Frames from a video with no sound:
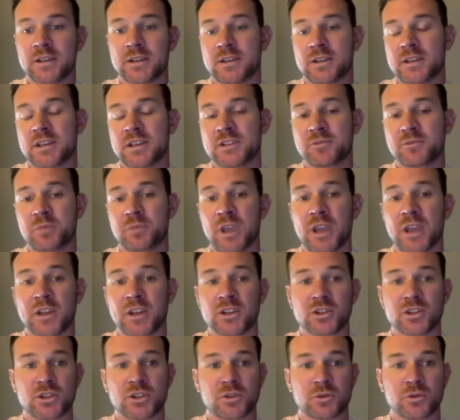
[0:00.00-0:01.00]
He's
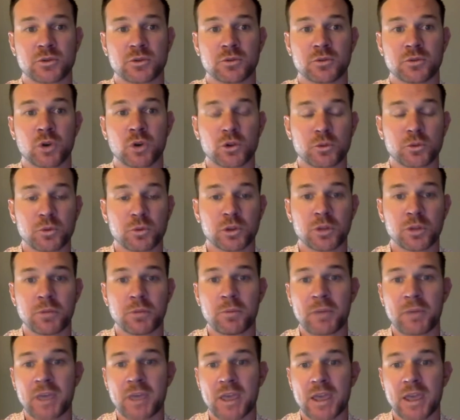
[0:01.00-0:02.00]
managed through multiple
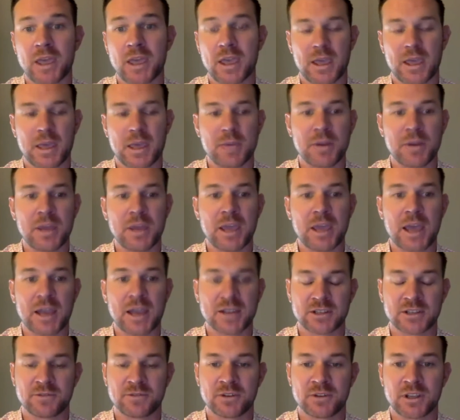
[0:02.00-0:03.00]
M&A
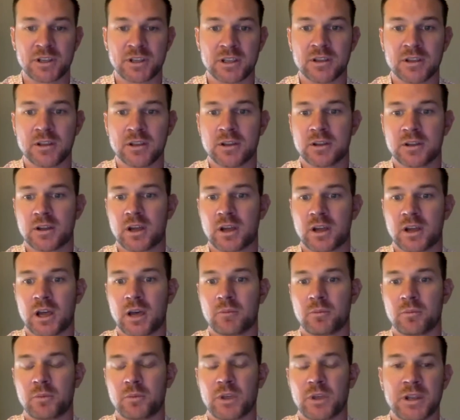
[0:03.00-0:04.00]
activity
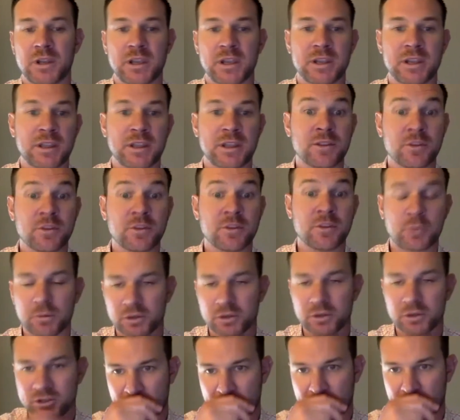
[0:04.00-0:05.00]
in the
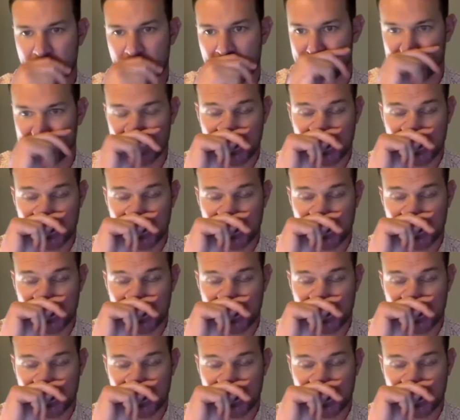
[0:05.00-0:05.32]
public space.